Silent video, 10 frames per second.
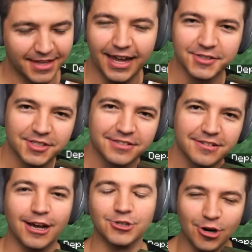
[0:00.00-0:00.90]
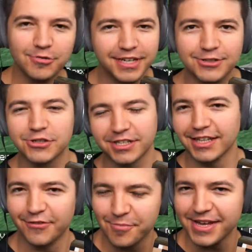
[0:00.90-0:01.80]
Yes, a drone did just
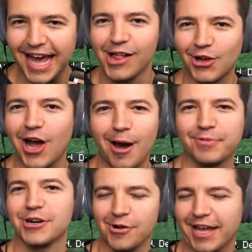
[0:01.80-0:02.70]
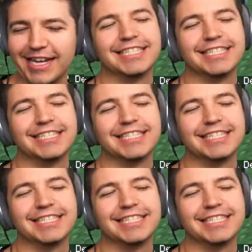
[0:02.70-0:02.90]
deliver me a helicopter, okay?